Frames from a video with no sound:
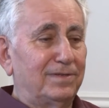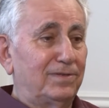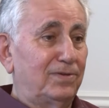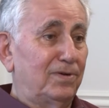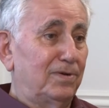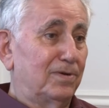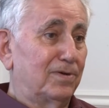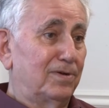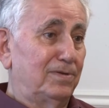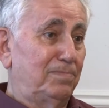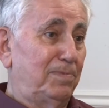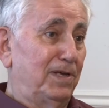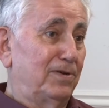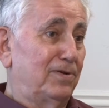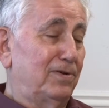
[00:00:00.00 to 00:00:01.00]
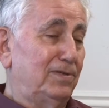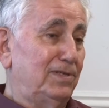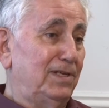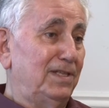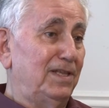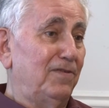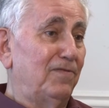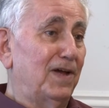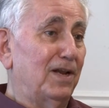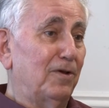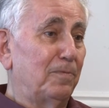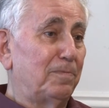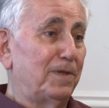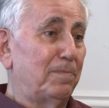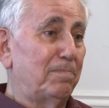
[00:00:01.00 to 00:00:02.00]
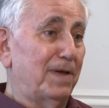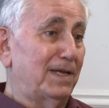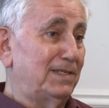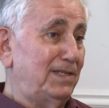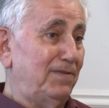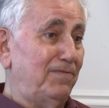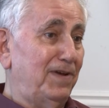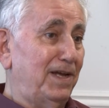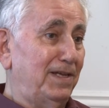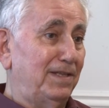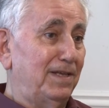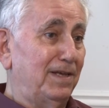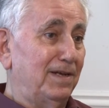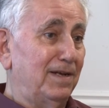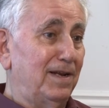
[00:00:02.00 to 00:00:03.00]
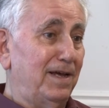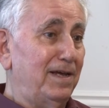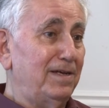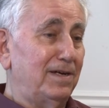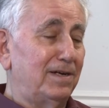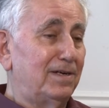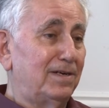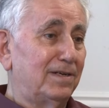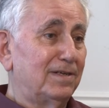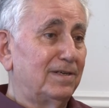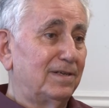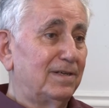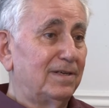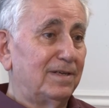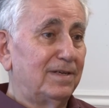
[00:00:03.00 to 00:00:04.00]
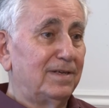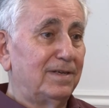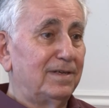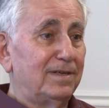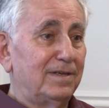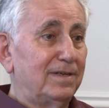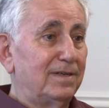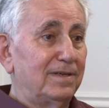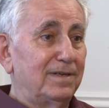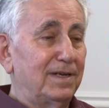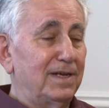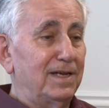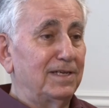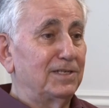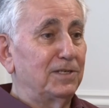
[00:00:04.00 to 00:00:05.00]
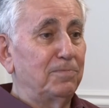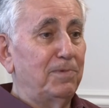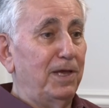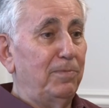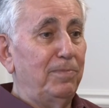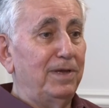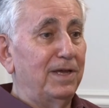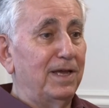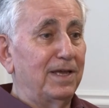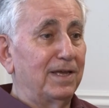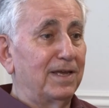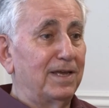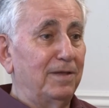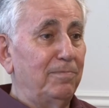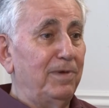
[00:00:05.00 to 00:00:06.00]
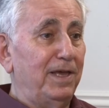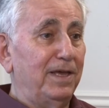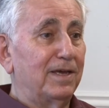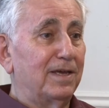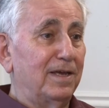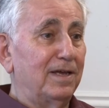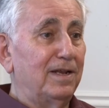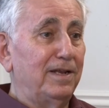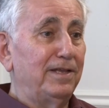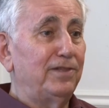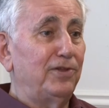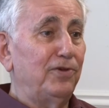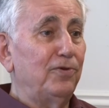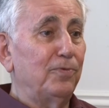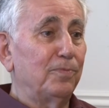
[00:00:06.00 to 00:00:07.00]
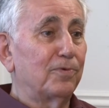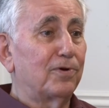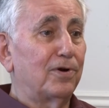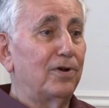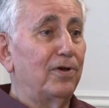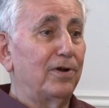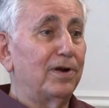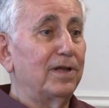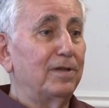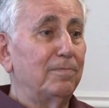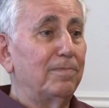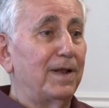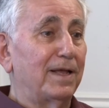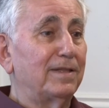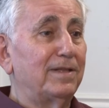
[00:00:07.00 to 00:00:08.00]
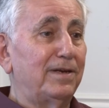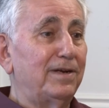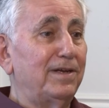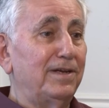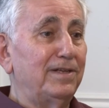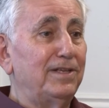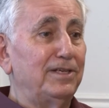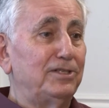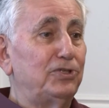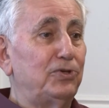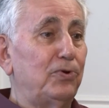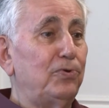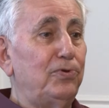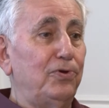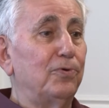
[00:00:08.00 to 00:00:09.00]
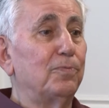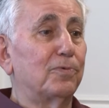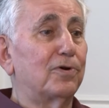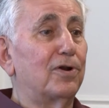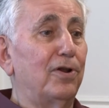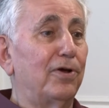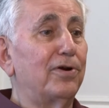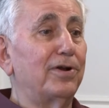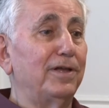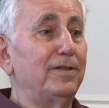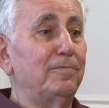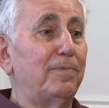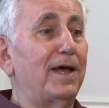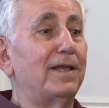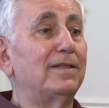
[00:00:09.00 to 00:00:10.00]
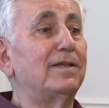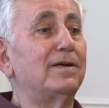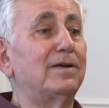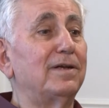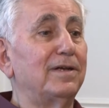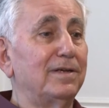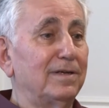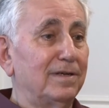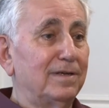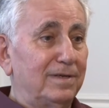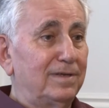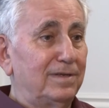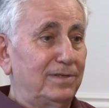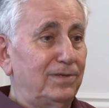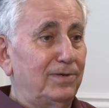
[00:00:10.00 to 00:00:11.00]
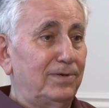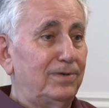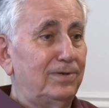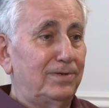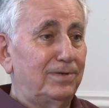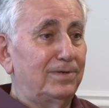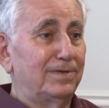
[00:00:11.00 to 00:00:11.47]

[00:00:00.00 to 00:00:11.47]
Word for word: So because it developed a passivating layer, I asked maybe I can make a lithium chlorine battery and a sodium chlorine battery. So